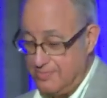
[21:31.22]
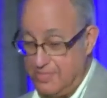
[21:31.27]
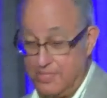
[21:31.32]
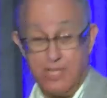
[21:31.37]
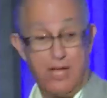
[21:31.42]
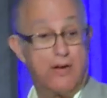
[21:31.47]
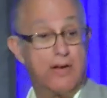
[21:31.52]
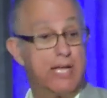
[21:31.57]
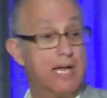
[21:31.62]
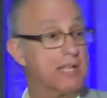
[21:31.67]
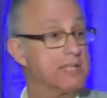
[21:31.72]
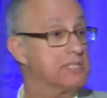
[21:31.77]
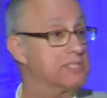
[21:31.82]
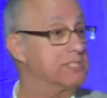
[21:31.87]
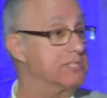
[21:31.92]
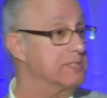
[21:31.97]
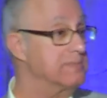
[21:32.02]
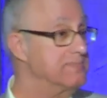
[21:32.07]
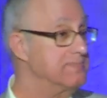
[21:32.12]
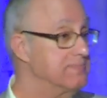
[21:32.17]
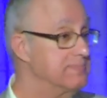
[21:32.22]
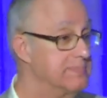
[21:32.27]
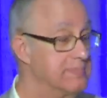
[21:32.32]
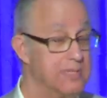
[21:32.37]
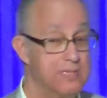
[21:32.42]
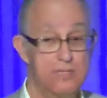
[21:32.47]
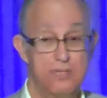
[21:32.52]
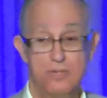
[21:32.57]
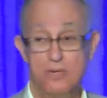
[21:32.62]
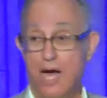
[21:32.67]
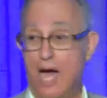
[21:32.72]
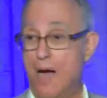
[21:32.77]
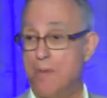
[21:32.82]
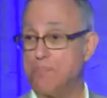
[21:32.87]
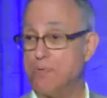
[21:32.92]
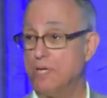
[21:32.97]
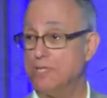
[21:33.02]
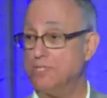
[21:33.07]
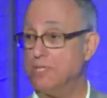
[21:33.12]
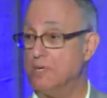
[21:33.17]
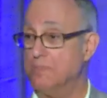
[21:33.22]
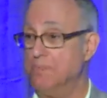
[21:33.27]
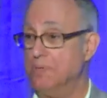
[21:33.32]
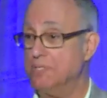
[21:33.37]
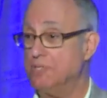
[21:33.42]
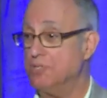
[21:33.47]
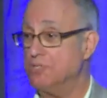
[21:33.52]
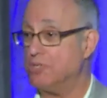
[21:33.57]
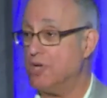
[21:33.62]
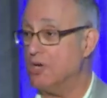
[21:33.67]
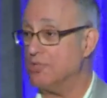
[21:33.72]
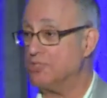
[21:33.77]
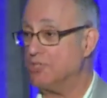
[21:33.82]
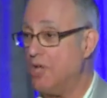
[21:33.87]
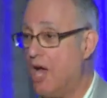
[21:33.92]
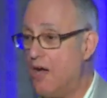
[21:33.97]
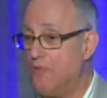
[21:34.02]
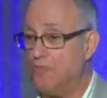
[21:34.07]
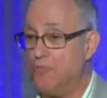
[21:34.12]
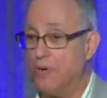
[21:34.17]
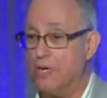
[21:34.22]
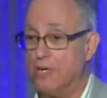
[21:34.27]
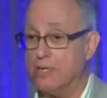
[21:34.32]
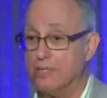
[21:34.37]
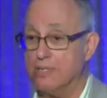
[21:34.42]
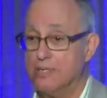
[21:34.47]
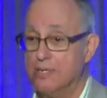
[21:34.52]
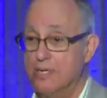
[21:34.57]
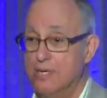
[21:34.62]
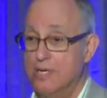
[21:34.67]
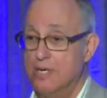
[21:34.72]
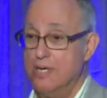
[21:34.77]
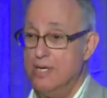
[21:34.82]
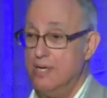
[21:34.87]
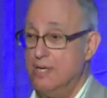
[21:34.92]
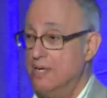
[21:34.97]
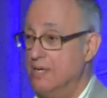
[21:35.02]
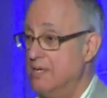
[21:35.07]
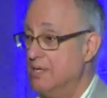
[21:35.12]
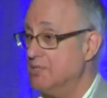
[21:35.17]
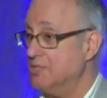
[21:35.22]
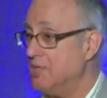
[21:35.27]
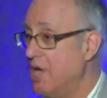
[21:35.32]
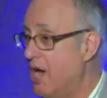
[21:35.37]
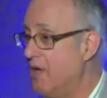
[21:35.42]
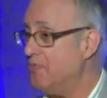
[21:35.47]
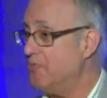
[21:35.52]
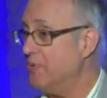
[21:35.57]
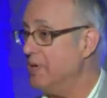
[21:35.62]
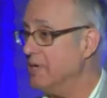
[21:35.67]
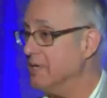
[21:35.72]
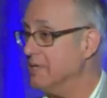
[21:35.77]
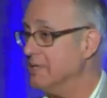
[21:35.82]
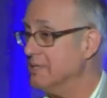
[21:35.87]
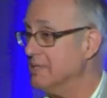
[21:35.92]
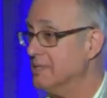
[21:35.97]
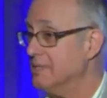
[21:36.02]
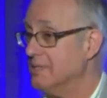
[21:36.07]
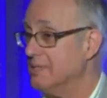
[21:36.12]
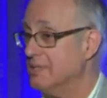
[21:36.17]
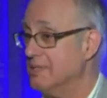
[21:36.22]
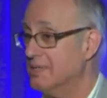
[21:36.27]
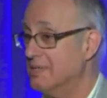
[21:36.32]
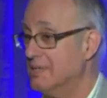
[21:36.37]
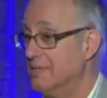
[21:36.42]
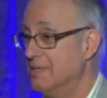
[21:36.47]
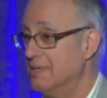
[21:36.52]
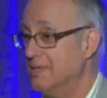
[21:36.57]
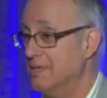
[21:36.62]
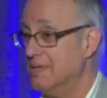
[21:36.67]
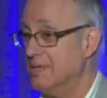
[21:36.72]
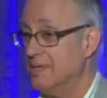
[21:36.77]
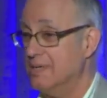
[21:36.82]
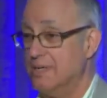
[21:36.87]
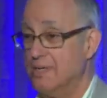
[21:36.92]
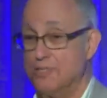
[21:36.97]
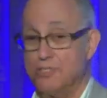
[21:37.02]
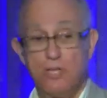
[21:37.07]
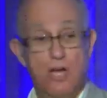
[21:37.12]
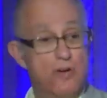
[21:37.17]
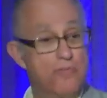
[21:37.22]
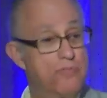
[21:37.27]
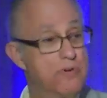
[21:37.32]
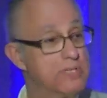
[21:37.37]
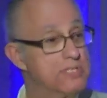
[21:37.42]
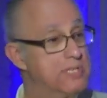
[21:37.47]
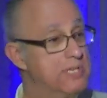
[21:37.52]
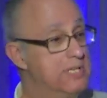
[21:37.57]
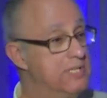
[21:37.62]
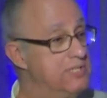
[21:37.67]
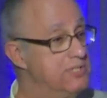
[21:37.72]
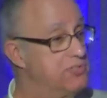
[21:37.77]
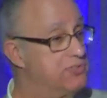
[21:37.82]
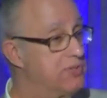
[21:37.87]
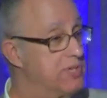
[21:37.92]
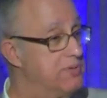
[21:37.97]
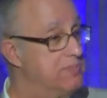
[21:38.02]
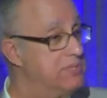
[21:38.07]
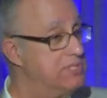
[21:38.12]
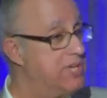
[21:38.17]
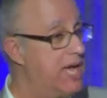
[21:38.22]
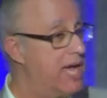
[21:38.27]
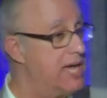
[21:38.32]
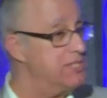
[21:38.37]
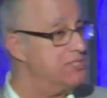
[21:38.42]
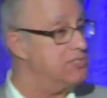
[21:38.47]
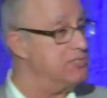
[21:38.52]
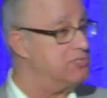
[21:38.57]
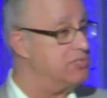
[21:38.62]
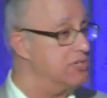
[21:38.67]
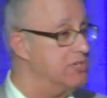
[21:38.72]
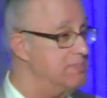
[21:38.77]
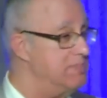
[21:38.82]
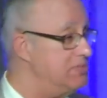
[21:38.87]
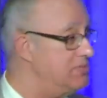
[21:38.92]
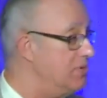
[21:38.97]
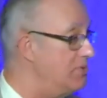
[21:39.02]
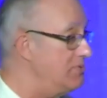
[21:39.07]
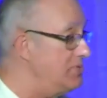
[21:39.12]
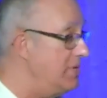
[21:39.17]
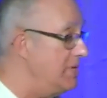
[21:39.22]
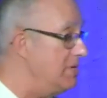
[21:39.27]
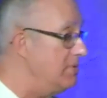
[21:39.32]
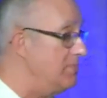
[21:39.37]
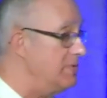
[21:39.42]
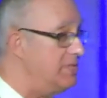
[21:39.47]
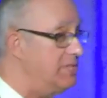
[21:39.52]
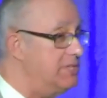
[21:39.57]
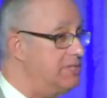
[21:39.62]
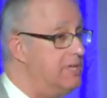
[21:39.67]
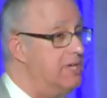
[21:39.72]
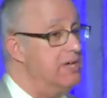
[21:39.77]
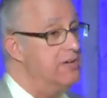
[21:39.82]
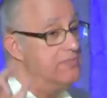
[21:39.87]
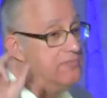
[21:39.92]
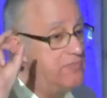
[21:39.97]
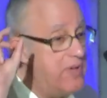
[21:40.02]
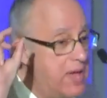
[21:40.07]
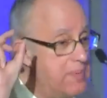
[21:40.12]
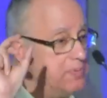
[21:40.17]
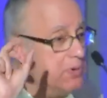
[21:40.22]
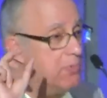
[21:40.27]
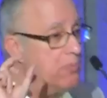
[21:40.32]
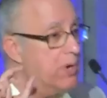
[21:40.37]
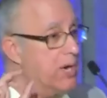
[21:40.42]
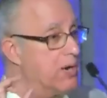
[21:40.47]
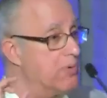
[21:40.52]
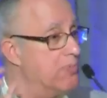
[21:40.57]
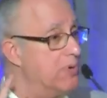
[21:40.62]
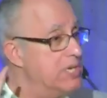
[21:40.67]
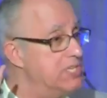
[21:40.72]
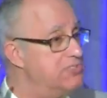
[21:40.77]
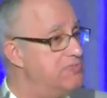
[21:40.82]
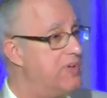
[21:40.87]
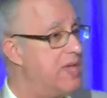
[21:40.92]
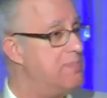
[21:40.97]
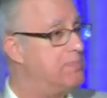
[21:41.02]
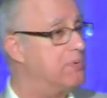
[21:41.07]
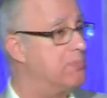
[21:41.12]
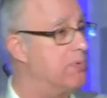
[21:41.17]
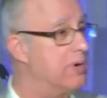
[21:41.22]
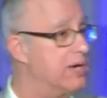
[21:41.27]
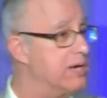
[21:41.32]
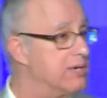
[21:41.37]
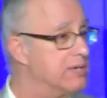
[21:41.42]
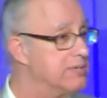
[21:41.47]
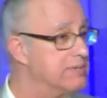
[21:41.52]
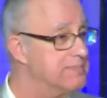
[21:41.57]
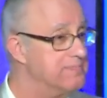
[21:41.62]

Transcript: Larry Ellison operates in a business called software. Software. Software is an industry which has the term associated with it, vaporware. What is vaporware?